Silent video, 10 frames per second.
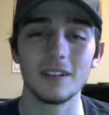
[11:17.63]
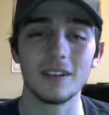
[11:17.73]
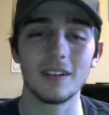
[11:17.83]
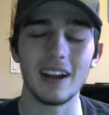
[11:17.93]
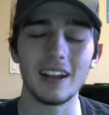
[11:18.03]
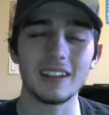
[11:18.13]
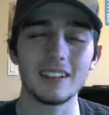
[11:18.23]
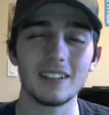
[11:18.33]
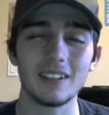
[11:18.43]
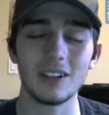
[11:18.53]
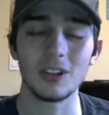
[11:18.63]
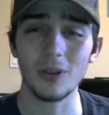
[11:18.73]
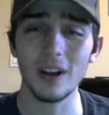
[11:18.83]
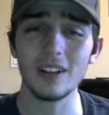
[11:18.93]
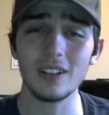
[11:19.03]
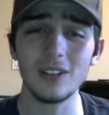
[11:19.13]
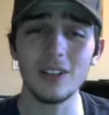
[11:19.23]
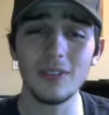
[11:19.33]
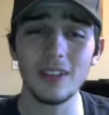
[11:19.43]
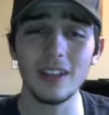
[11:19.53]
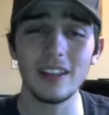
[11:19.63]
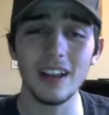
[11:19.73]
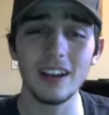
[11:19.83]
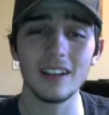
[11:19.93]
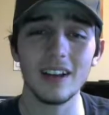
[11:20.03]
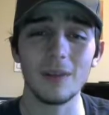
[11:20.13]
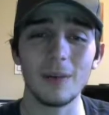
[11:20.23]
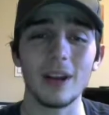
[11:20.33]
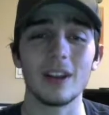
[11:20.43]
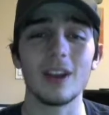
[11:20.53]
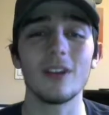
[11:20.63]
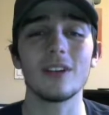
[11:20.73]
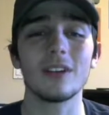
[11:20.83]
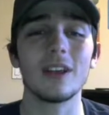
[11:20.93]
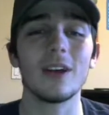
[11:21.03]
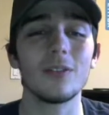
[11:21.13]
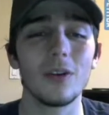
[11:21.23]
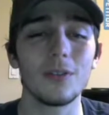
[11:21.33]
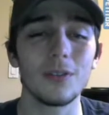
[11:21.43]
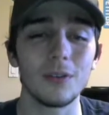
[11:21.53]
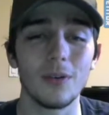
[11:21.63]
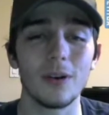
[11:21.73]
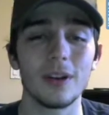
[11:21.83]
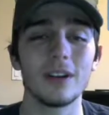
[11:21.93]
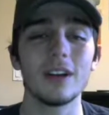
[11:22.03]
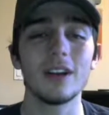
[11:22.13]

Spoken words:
Right? Do I just lose if he leads Sand? I might not. Down to 454 here.